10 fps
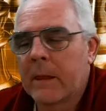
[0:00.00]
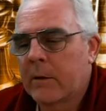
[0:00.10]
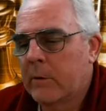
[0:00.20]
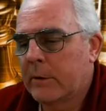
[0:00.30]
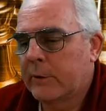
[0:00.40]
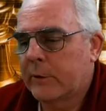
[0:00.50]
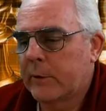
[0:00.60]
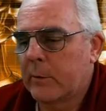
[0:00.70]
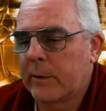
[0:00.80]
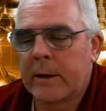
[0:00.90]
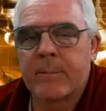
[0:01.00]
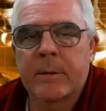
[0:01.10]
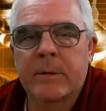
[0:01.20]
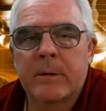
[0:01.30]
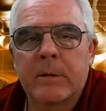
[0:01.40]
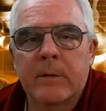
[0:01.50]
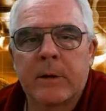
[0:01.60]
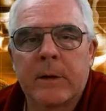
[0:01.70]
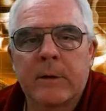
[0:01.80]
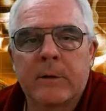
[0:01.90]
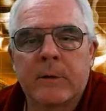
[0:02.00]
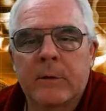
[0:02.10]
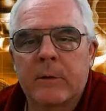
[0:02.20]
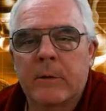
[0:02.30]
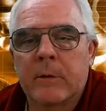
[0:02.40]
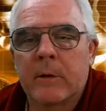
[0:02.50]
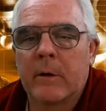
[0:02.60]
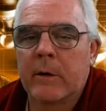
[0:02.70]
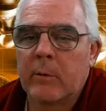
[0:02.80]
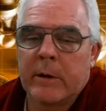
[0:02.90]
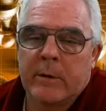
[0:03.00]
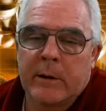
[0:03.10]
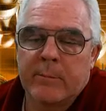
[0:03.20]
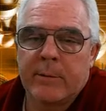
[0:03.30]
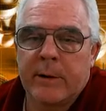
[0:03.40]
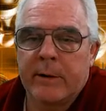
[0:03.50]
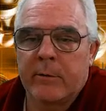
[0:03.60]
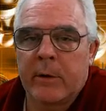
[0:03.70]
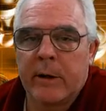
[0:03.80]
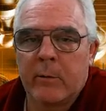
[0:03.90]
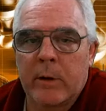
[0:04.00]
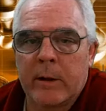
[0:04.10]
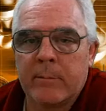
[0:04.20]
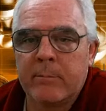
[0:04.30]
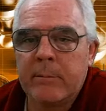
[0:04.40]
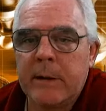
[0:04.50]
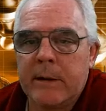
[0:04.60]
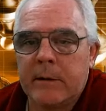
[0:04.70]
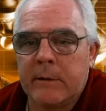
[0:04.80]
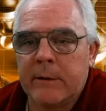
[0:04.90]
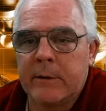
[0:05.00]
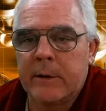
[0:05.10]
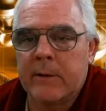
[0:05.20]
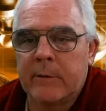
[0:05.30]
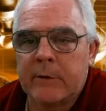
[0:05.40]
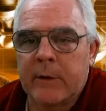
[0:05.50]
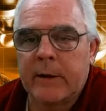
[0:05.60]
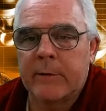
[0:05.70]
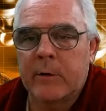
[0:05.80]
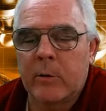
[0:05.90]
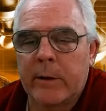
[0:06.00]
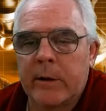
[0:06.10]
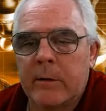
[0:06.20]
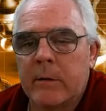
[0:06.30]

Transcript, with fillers: Well, let's see what happened. Takes. Oh, he went ahead and played it right away immediately. Didn't even take the queen.